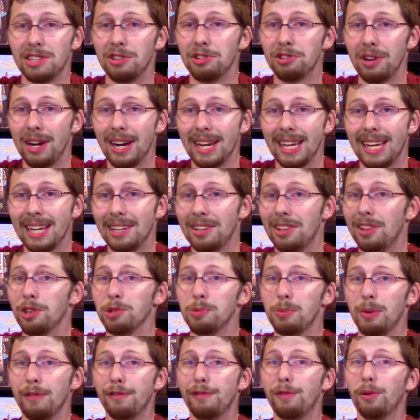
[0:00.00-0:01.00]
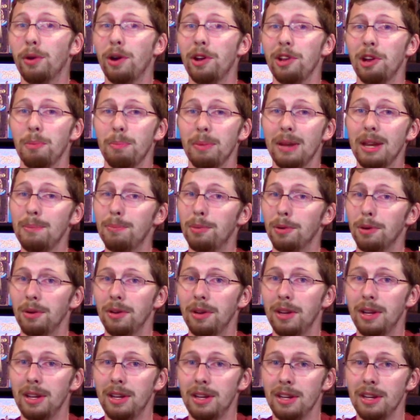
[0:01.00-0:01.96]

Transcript: You're trying to get to those before other people.